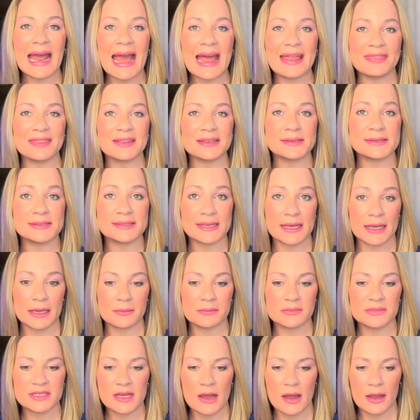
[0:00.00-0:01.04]
at the
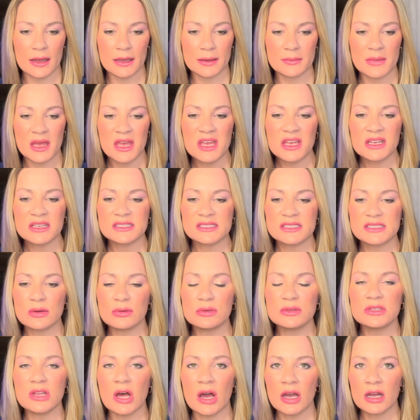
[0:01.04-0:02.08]
same time.
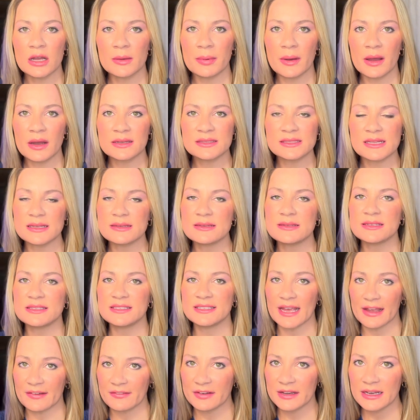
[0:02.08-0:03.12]
So Loqbox is
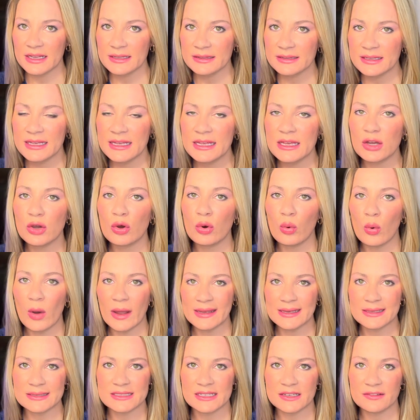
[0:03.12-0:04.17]
definitely
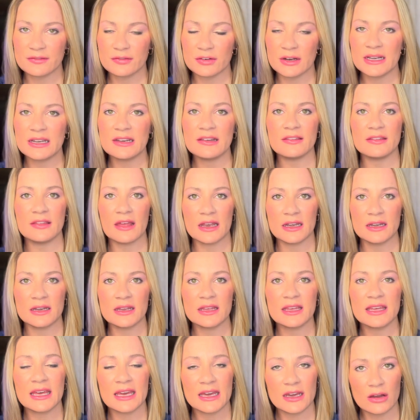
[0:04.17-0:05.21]
quite different
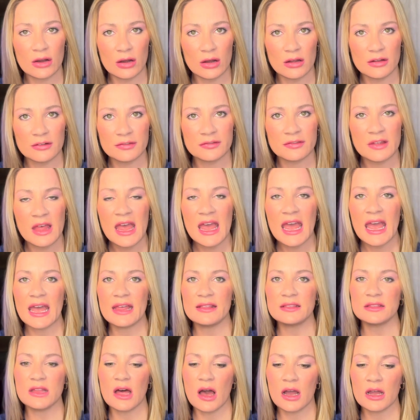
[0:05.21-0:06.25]
than Kikoff.
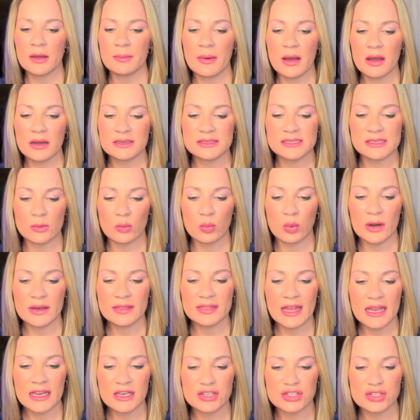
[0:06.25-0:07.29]
And Loqbox,
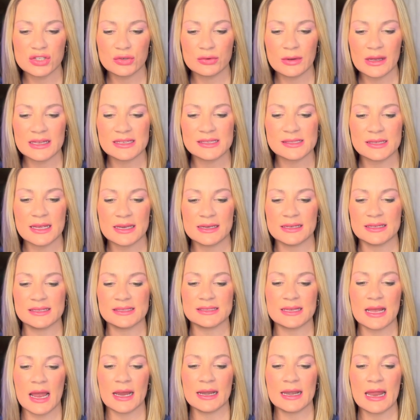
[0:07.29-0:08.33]
what they do is they
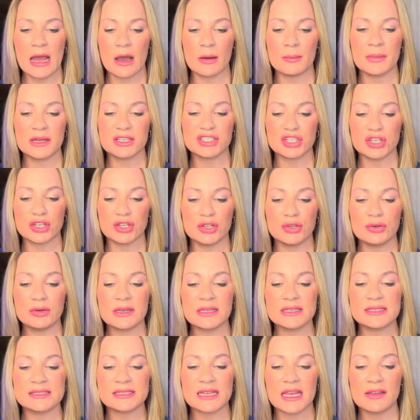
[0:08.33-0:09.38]
decide how much you
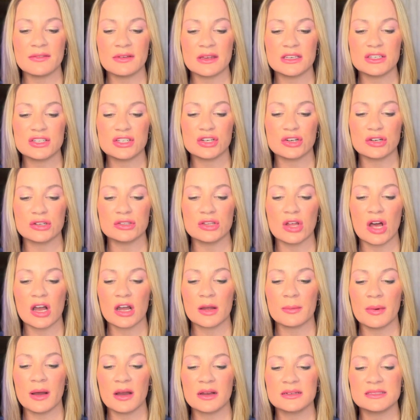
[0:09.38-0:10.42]
can save into your
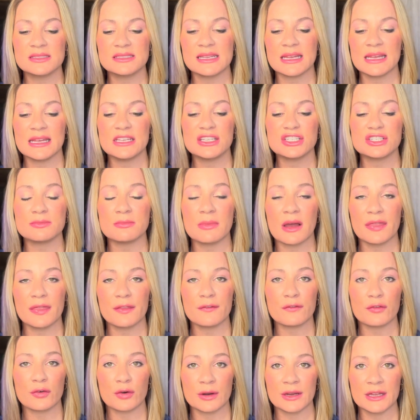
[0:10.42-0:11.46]
Loqbox each
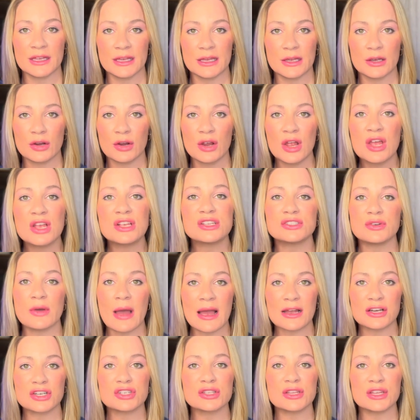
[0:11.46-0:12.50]
month for a year. So
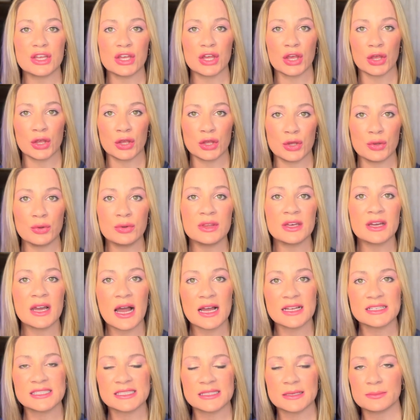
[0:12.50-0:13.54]
actually you, the
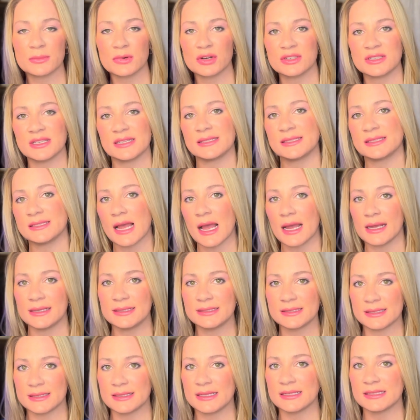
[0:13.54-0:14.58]
customer,
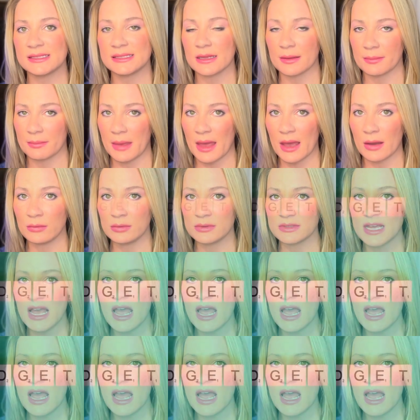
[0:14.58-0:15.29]
decides this amount